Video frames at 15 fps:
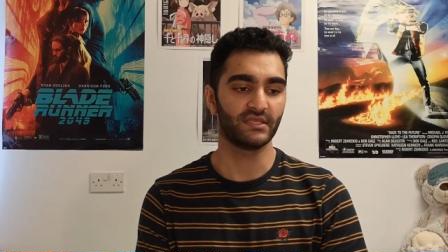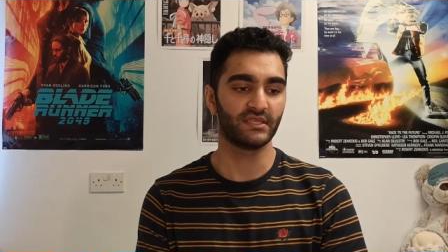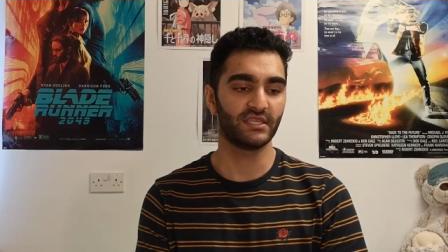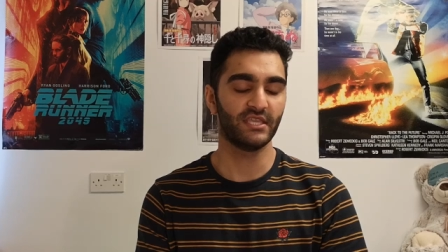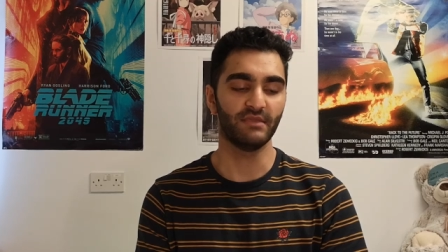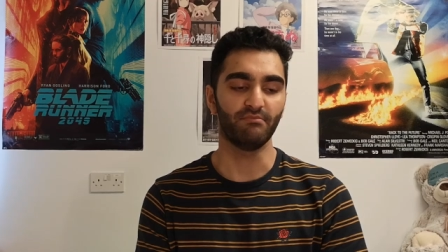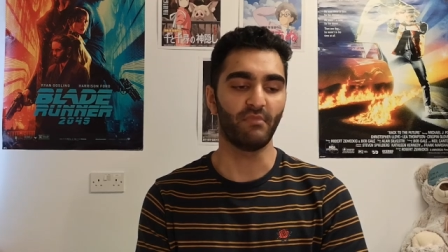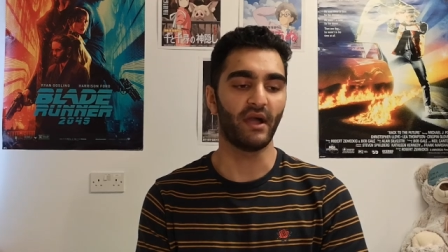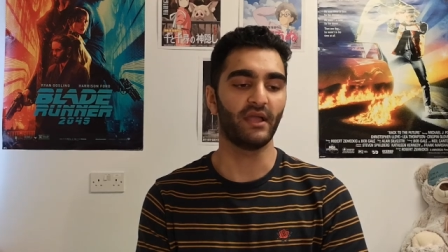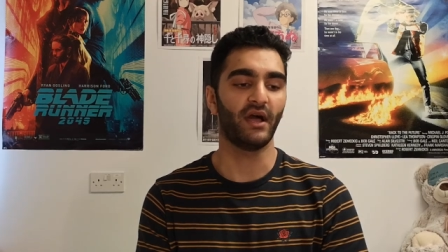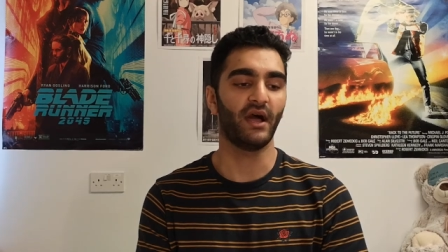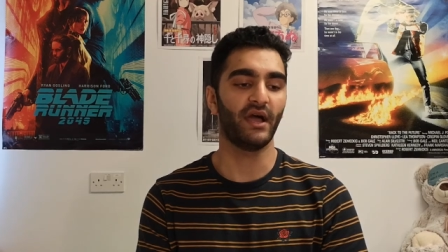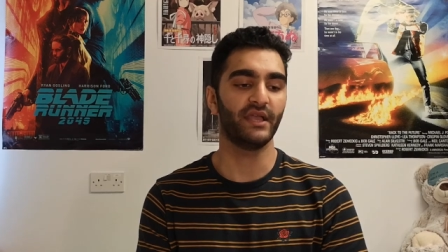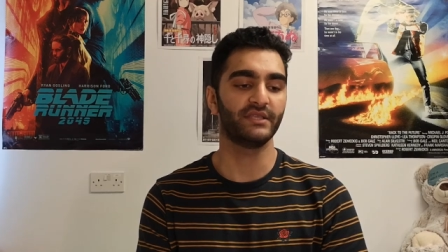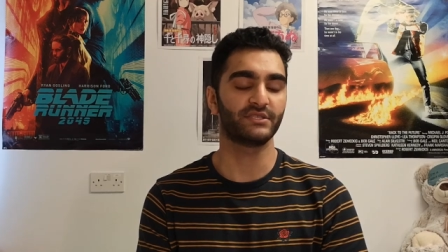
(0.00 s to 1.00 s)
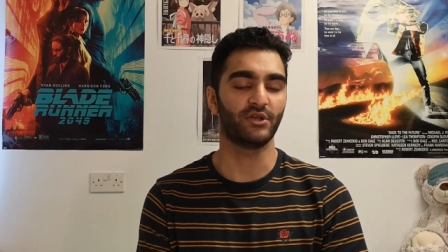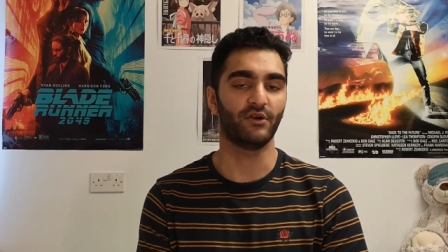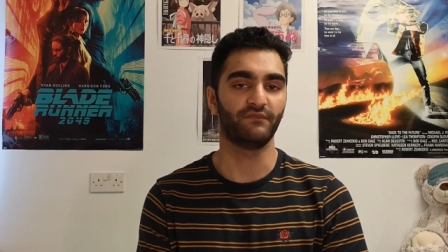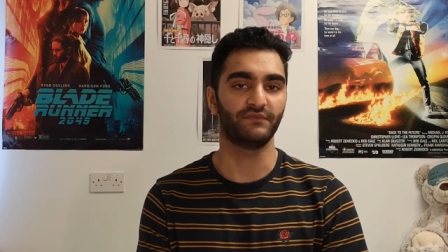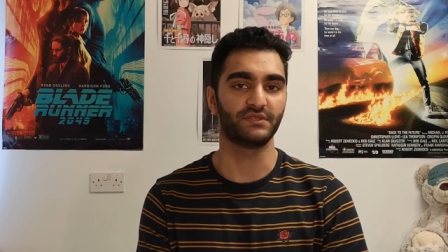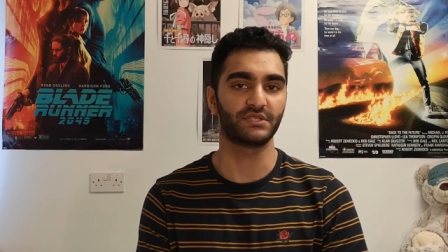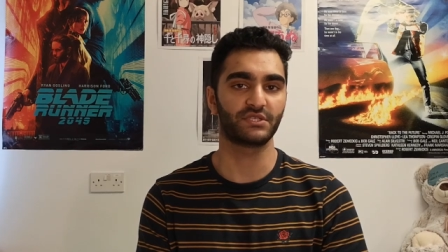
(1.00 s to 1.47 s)
keep my eyes
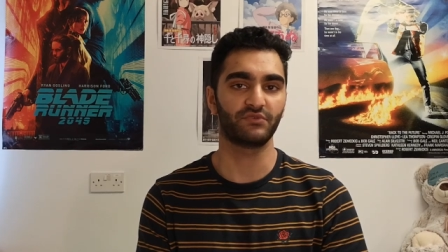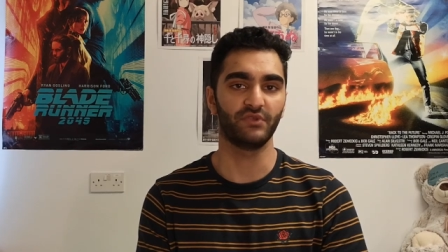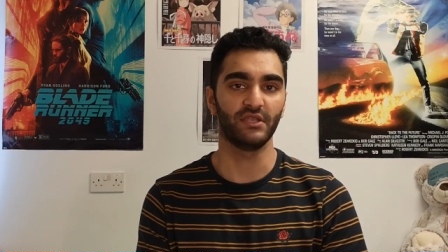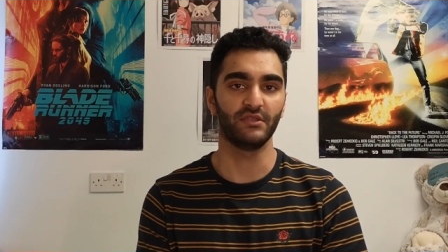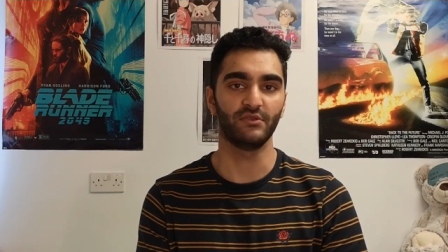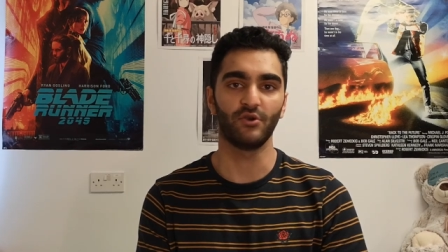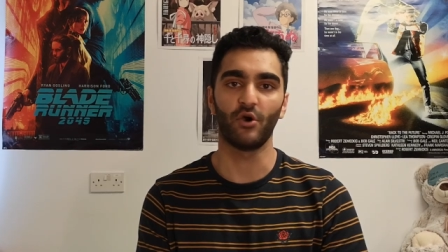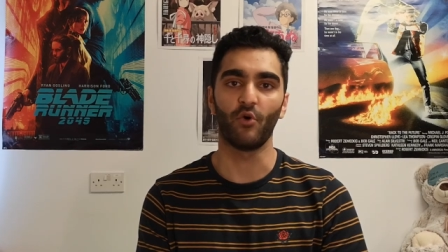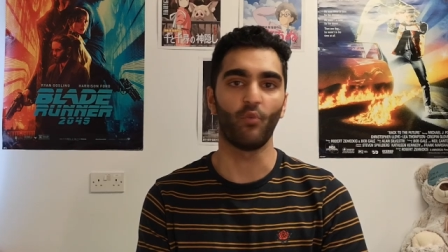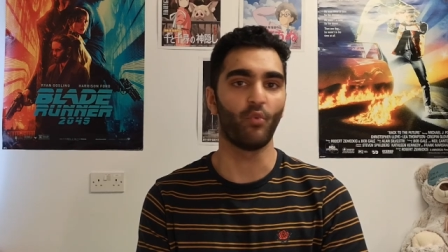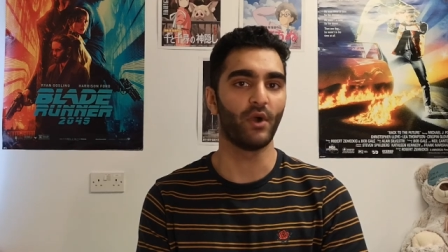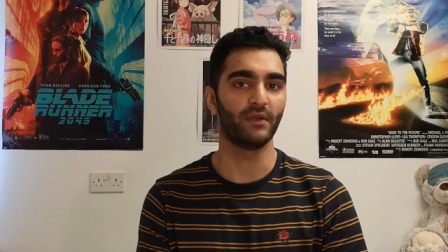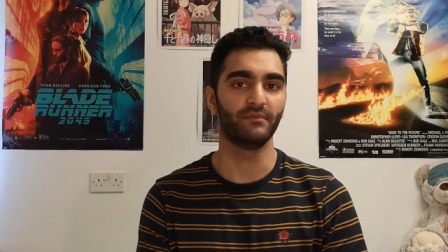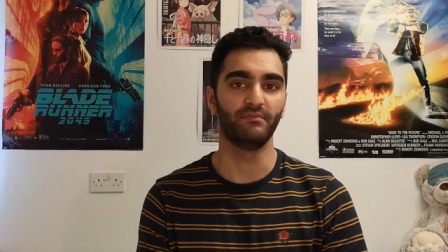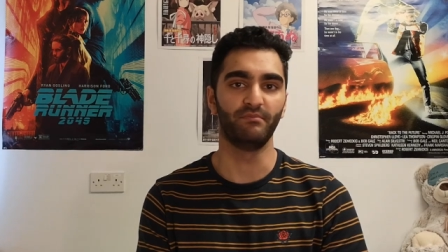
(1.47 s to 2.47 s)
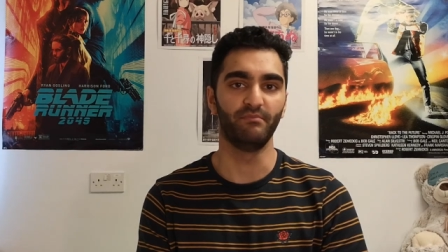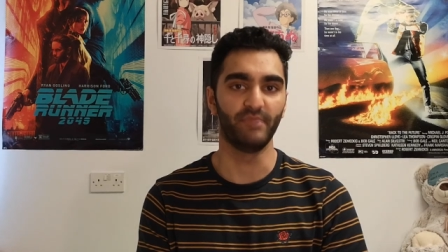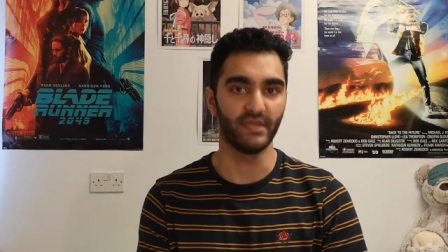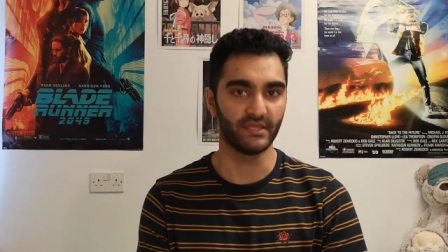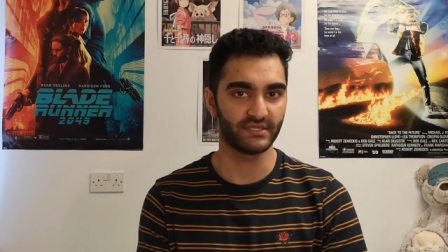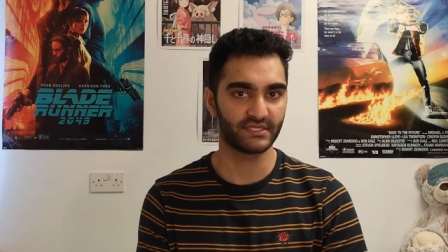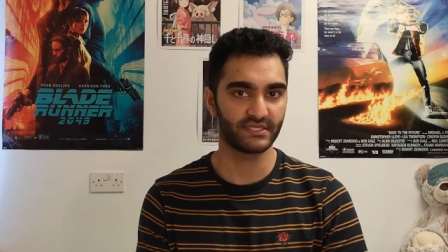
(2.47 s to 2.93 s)
off the screen not one
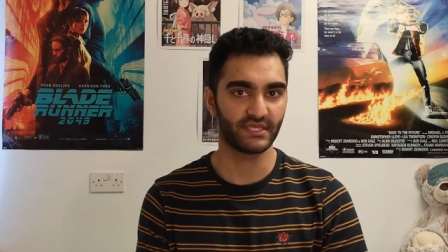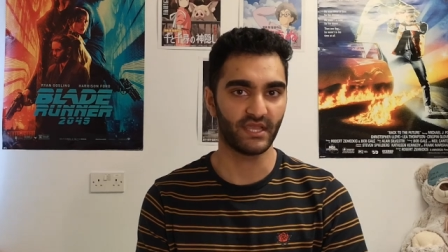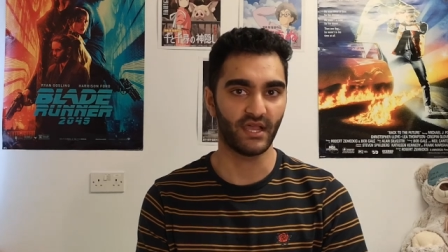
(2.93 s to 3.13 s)
bit.